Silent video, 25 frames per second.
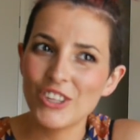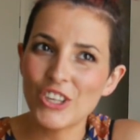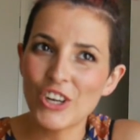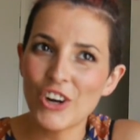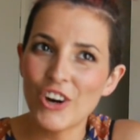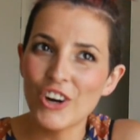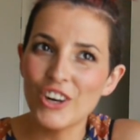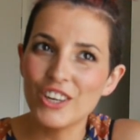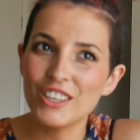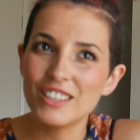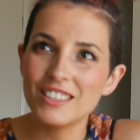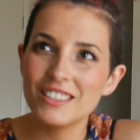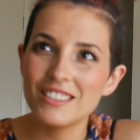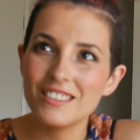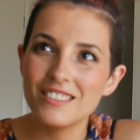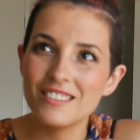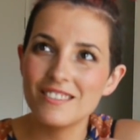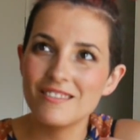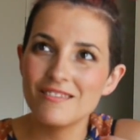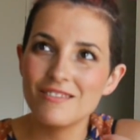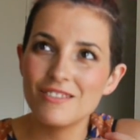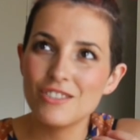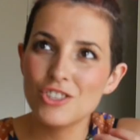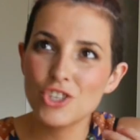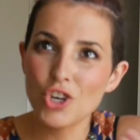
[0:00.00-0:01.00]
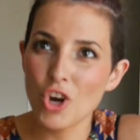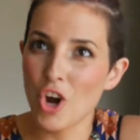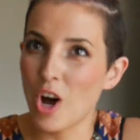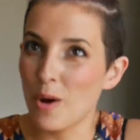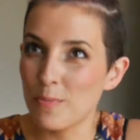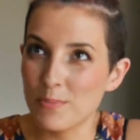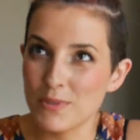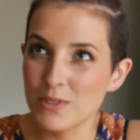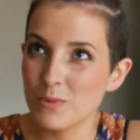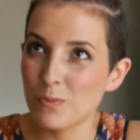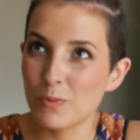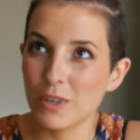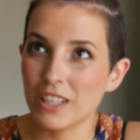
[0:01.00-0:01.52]
you know,
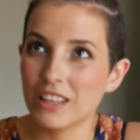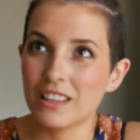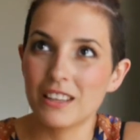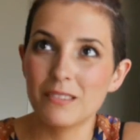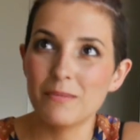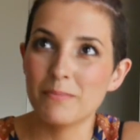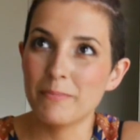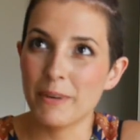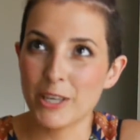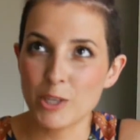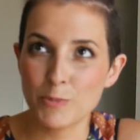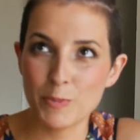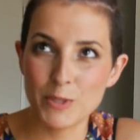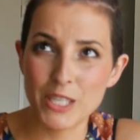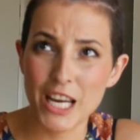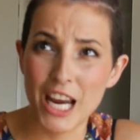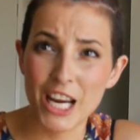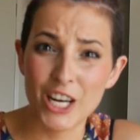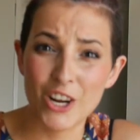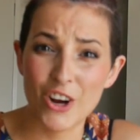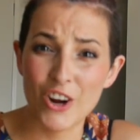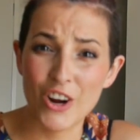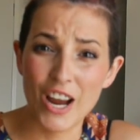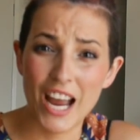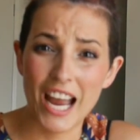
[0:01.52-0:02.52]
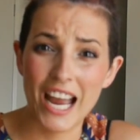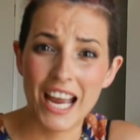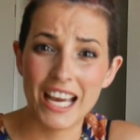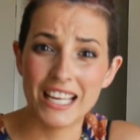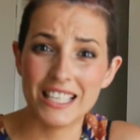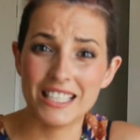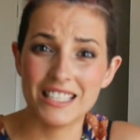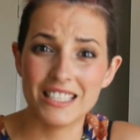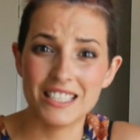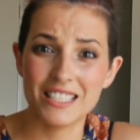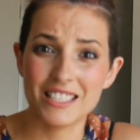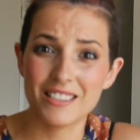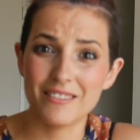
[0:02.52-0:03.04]
chops with mashed potato
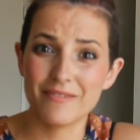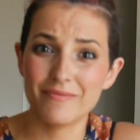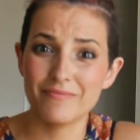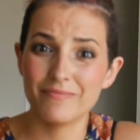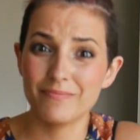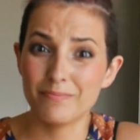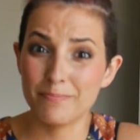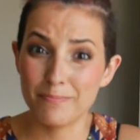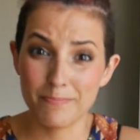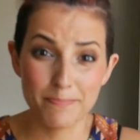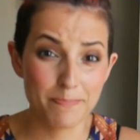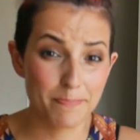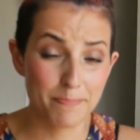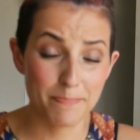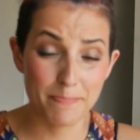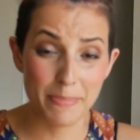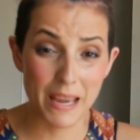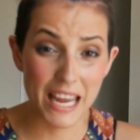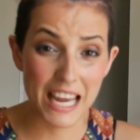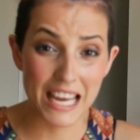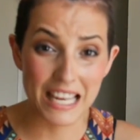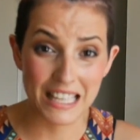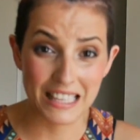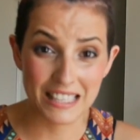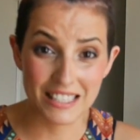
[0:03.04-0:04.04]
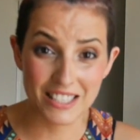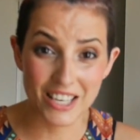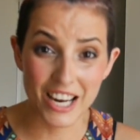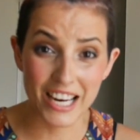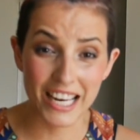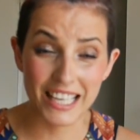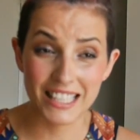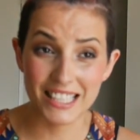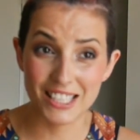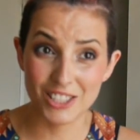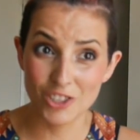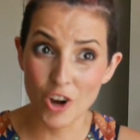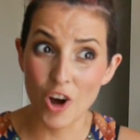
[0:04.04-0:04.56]
and beans.
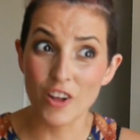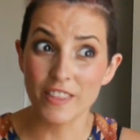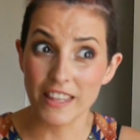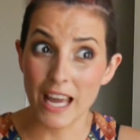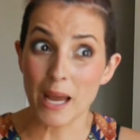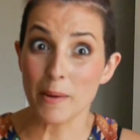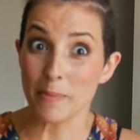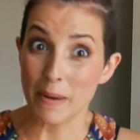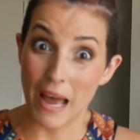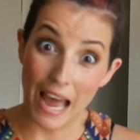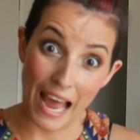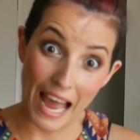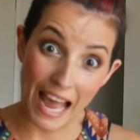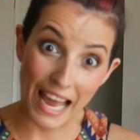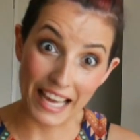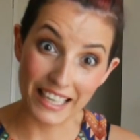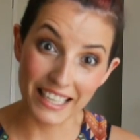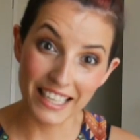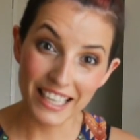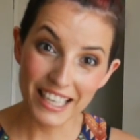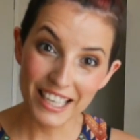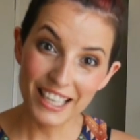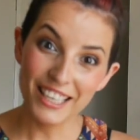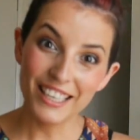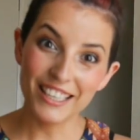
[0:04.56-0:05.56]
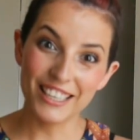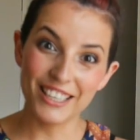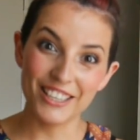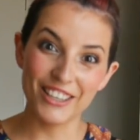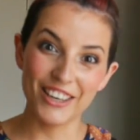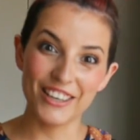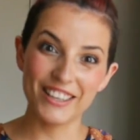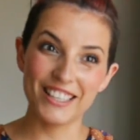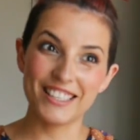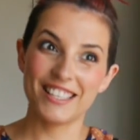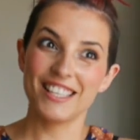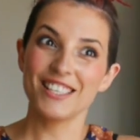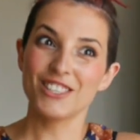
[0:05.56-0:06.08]
Like, it's not that bad. You
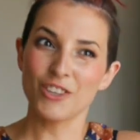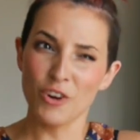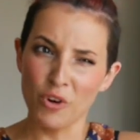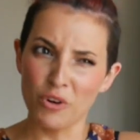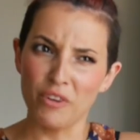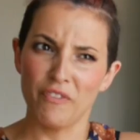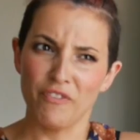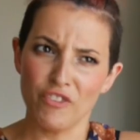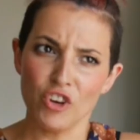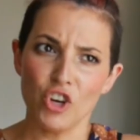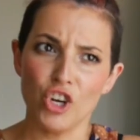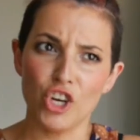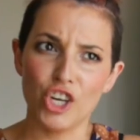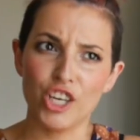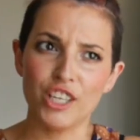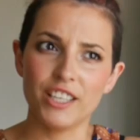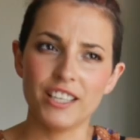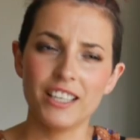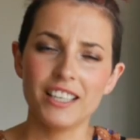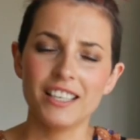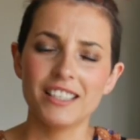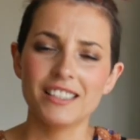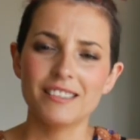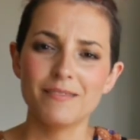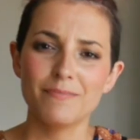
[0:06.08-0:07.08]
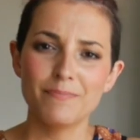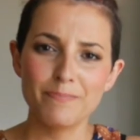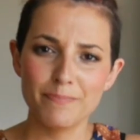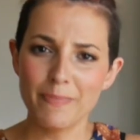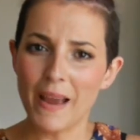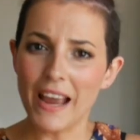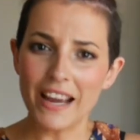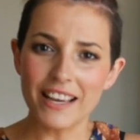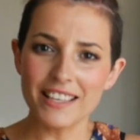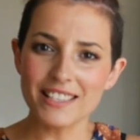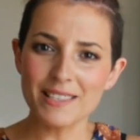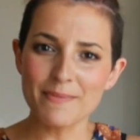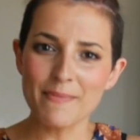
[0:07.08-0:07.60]
know, this is good food.
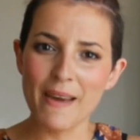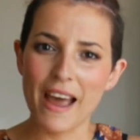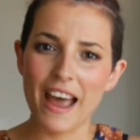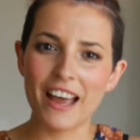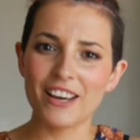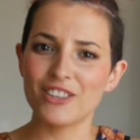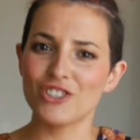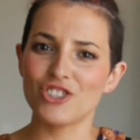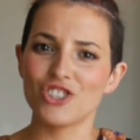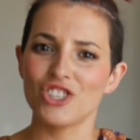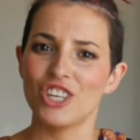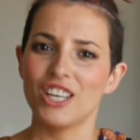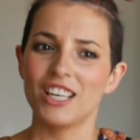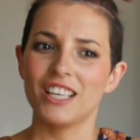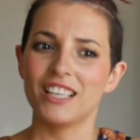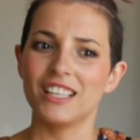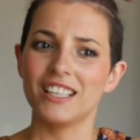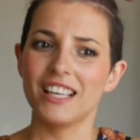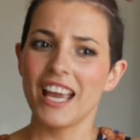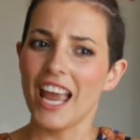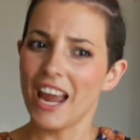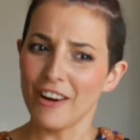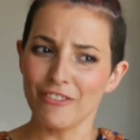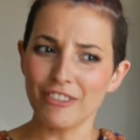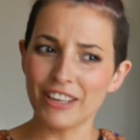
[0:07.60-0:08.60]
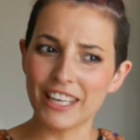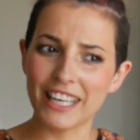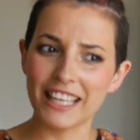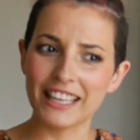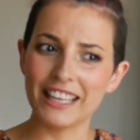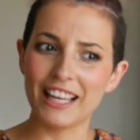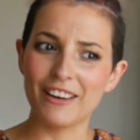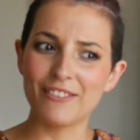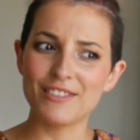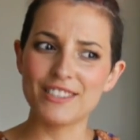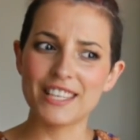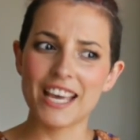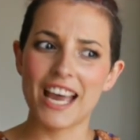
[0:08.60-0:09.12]
Bangers and mash. Every
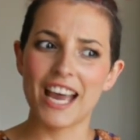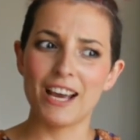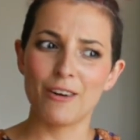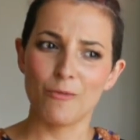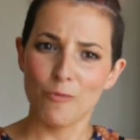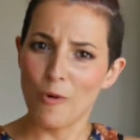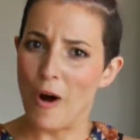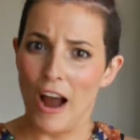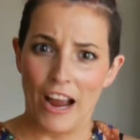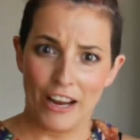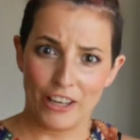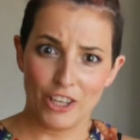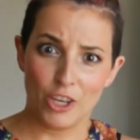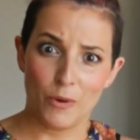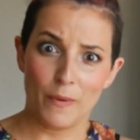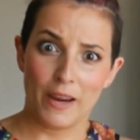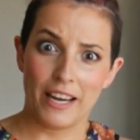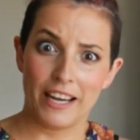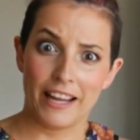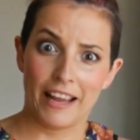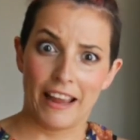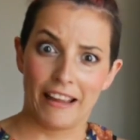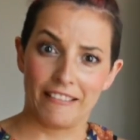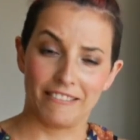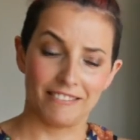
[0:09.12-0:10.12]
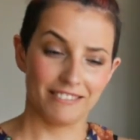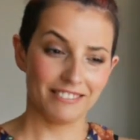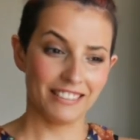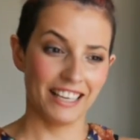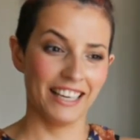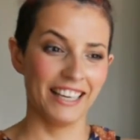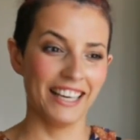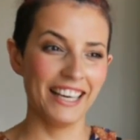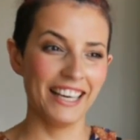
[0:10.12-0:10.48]
kid loves that. Why aren't you eating it?